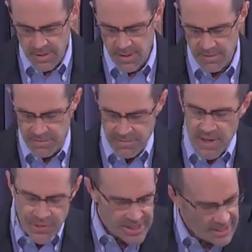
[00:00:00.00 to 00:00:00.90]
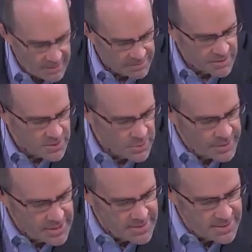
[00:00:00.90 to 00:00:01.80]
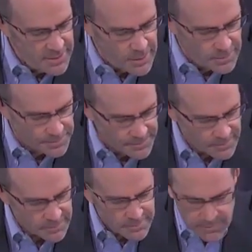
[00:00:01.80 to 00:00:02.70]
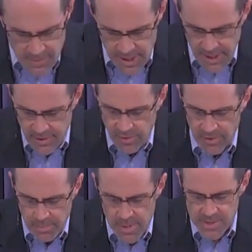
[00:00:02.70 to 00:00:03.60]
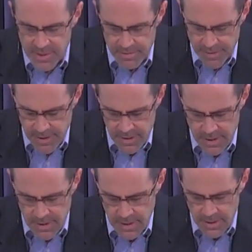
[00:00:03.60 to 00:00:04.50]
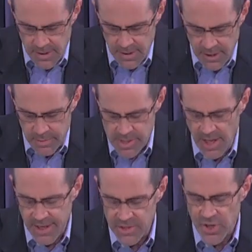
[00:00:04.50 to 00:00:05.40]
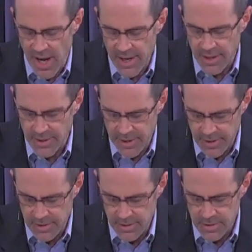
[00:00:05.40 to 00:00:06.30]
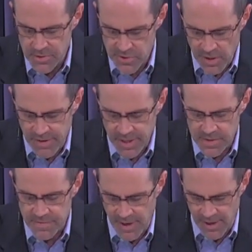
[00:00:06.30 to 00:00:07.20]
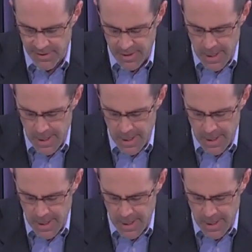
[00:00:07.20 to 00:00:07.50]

Fifthly, in verse 22, he's submissive. He was like a child serving his father.